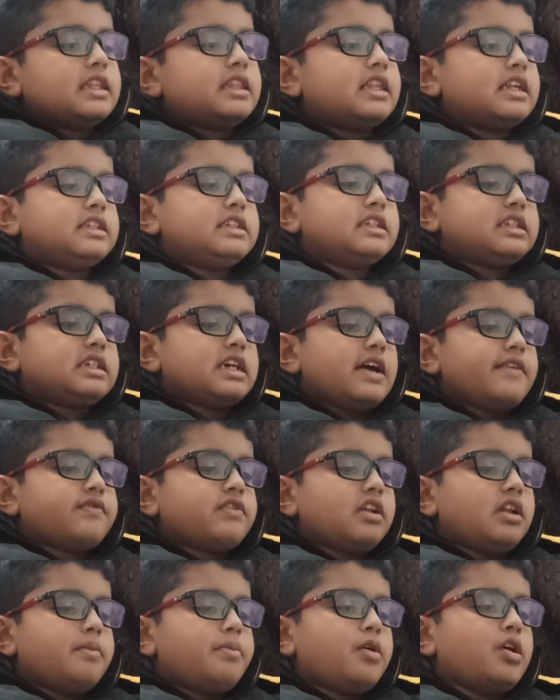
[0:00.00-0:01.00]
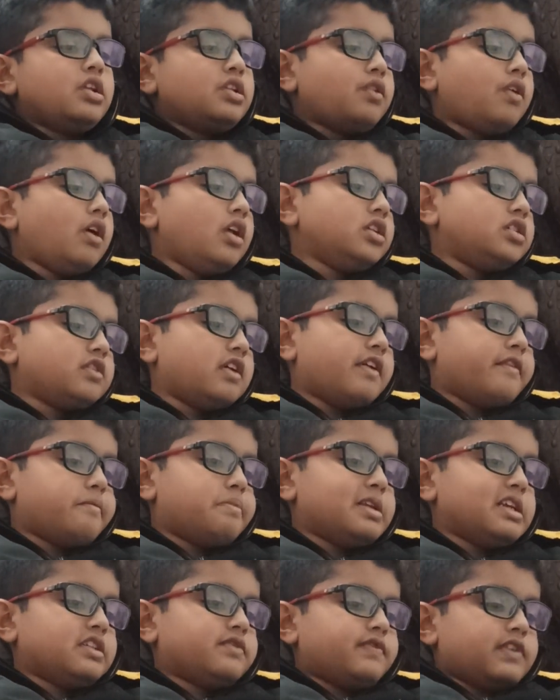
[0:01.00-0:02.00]
digits after the point also have
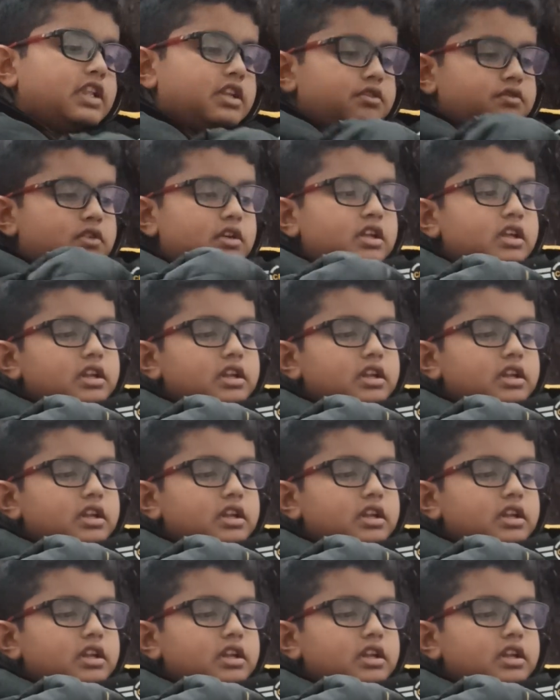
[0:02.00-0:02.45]
place value.